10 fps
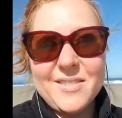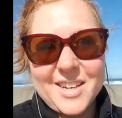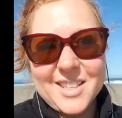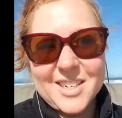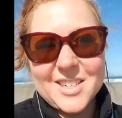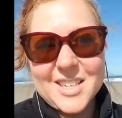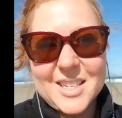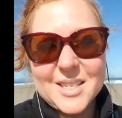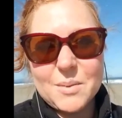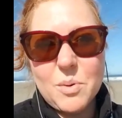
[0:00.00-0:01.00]
of others
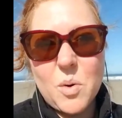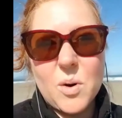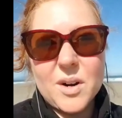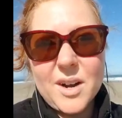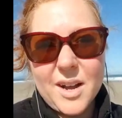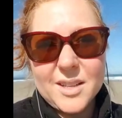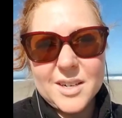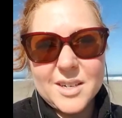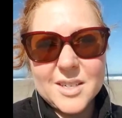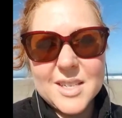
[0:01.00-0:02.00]
and support
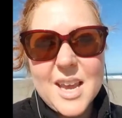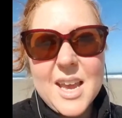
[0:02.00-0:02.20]
others